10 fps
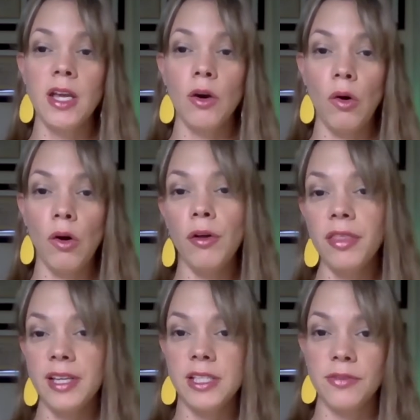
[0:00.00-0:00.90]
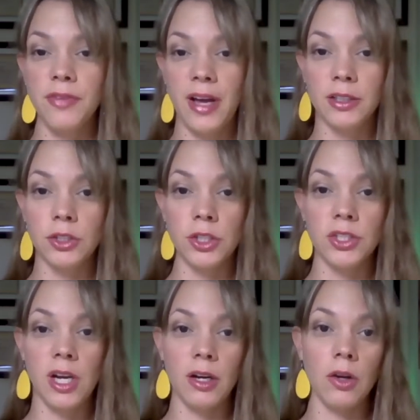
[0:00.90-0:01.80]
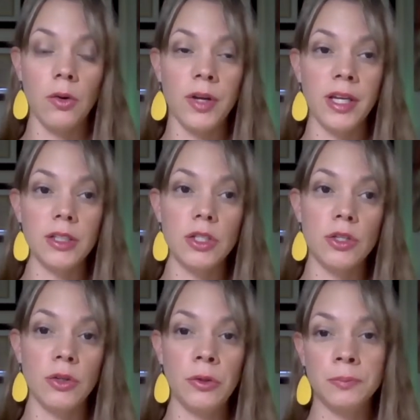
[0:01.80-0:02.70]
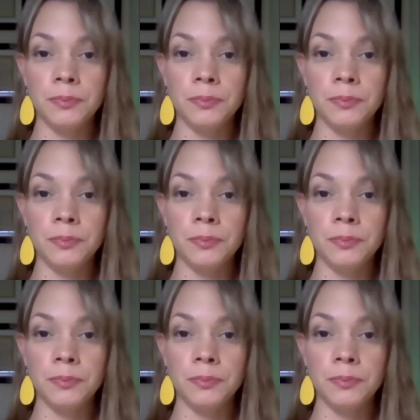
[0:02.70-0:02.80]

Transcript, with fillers: All these factors are going to